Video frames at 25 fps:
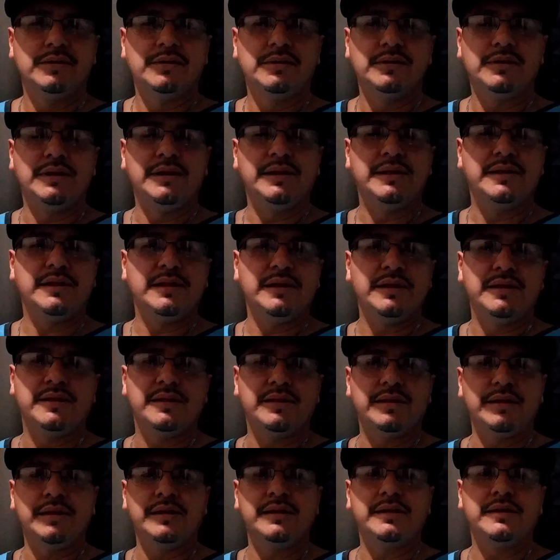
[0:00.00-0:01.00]

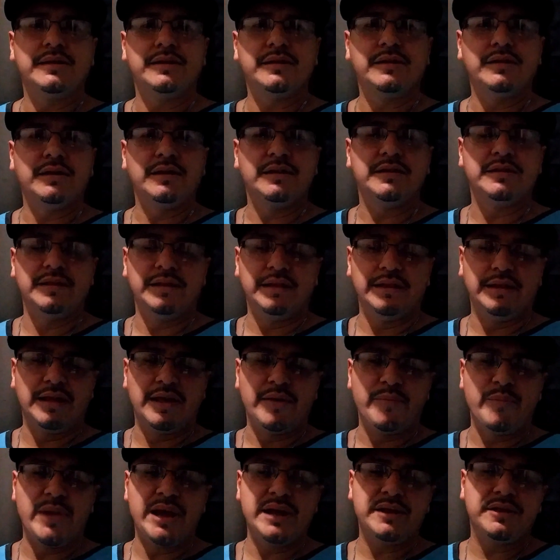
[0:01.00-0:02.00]
it
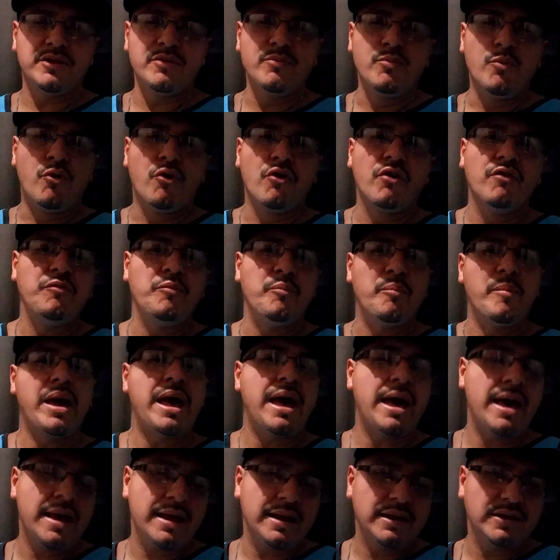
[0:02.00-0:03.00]
makes you more of a
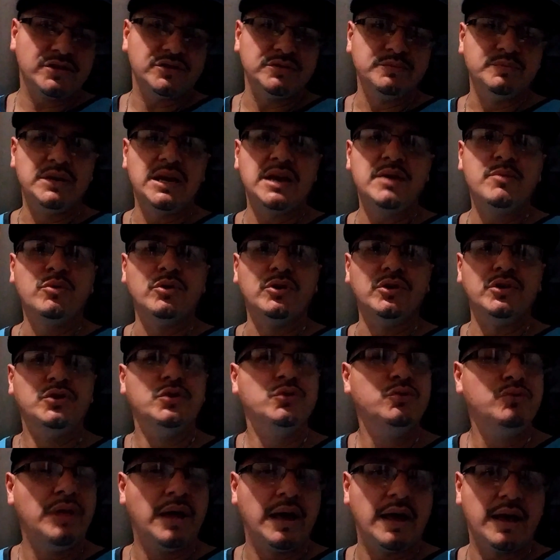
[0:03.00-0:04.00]
man to be able to
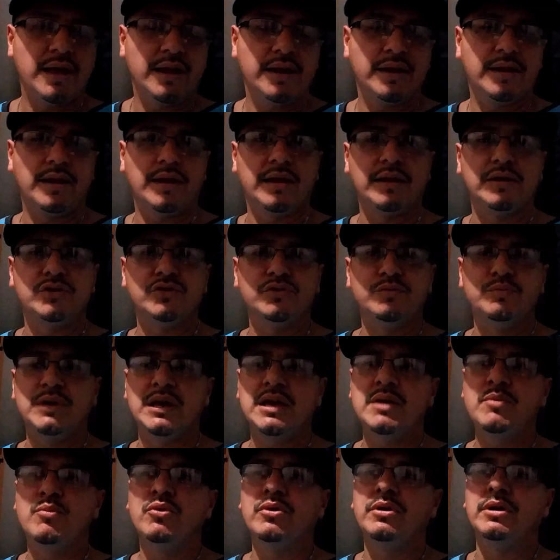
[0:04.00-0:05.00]
do that and to be
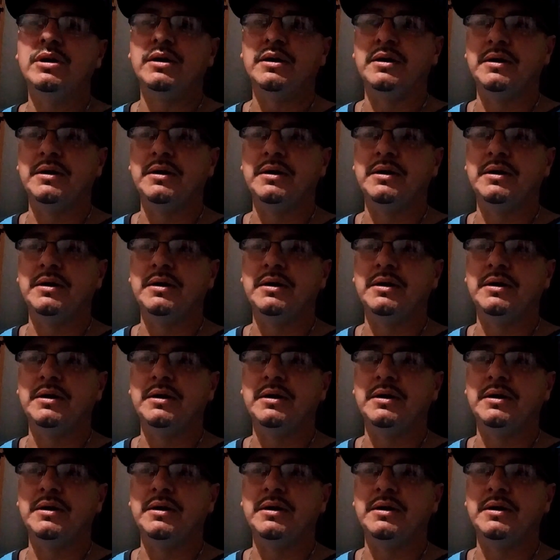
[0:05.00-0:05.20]
able to